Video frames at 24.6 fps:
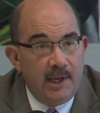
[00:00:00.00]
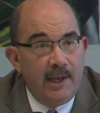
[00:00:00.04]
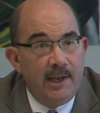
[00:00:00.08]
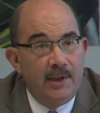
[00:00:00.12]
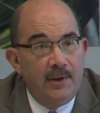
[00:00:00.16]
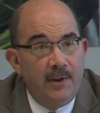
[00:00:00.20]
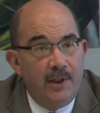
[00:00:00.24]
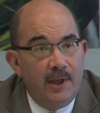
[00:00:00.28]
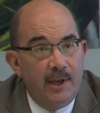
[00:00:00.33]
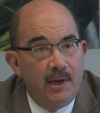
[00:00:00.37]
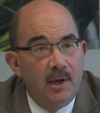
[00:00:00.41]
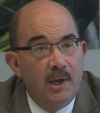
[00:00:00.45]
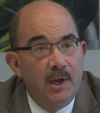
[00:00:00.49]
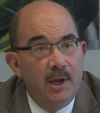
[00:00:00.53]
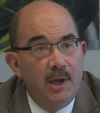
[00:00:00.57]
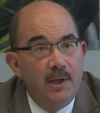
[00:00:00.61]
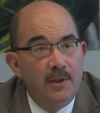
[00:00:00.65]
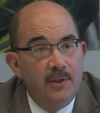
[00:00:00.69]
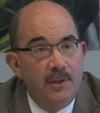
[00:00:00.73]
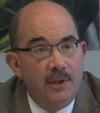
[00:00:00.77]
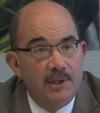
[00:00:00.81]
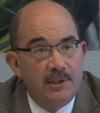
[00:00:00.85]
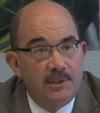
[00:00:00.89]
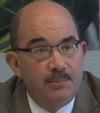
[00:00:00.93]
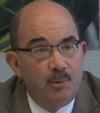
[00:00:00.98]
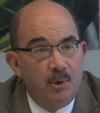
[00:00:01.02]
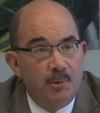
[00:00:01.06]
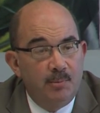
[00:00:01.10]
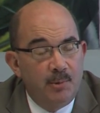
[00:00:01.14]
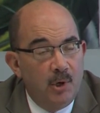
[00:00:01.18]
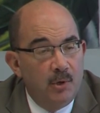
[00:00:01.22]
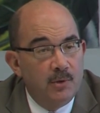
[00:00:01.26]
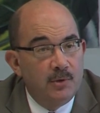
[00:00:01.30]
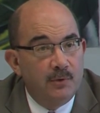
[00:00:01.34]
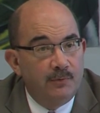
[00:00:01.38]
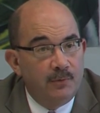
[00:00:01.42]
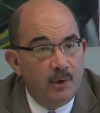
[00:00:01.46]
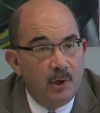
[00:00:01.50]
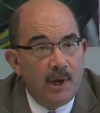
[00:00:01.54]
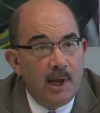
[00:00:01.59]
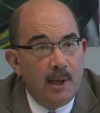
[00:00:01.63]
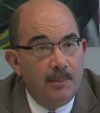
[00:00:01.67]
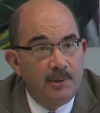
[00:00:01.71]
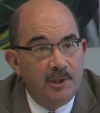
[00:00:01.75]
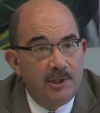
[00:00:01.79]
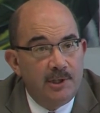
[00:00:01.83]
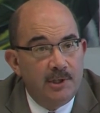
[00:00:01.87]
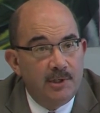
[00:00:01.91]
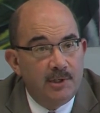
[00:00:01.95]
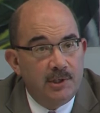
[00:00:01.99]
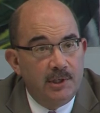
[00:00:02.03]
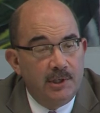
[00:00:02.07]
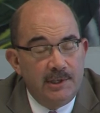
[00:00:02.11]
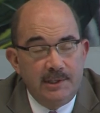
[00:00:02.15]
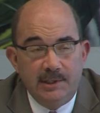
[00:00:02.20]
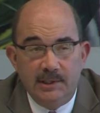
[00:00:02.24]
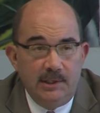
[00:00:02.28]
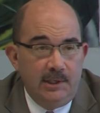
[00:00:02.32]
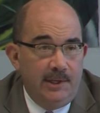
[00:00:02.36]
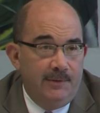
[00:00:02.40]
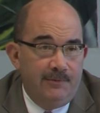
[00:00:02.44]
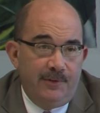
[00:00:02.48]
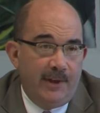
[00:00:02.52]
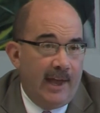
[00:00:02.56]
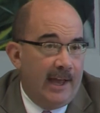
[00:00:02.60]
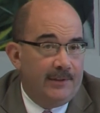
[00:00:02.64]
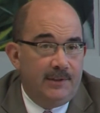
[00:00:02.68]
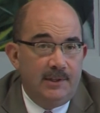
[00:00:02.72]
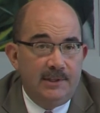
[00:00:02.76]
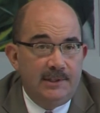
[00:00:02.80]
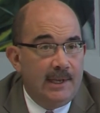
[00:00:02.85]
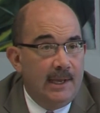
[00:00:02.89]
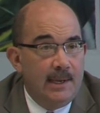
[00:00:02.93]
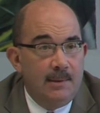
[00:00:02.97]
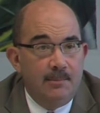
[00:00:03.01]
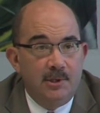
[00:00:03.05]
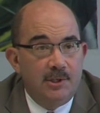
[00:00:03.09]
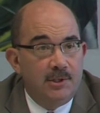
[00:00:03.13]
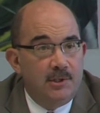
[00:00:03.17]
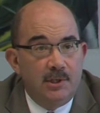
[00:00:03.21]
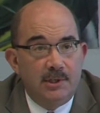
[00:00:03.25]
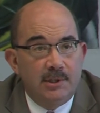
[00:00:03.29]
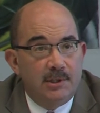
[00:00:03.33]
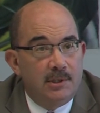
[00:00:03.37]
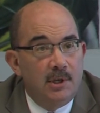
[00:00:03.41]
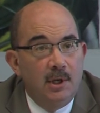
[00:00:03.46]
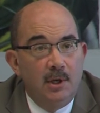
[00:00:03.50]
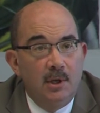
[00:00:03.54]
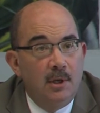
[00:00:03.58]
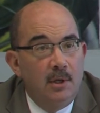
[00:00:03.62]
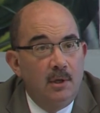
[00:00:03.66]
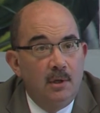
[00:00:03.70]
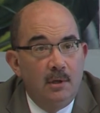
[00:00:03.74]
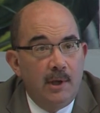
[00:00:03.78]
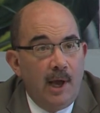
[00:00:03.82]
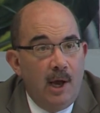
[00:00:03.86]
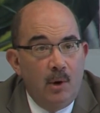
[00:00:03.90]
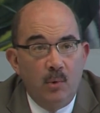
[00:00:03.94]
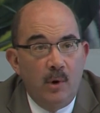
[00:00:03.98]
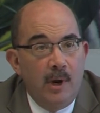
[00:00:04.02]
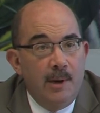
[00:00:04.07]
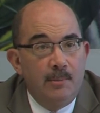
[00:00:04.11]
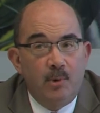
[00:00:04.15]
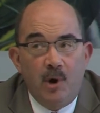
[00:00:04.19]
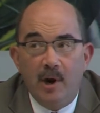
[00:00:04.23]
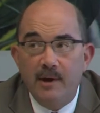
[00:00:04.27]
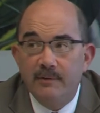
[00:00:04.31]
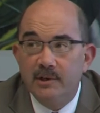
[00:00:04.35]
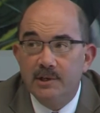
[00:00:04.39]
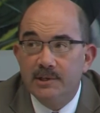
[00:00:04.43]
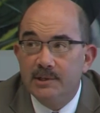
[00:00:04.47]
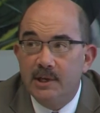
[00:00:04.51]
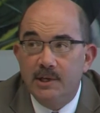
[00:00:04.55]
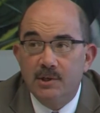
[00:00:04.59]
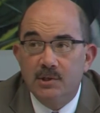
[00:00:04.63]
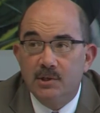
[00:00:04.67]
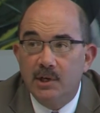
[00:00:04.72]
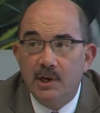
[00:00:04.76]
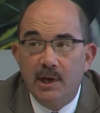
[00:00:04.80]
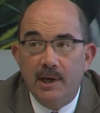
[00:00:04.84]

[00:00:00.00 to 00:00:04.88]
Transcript: and that this proposal for competition is in fact the same as just outright privatization.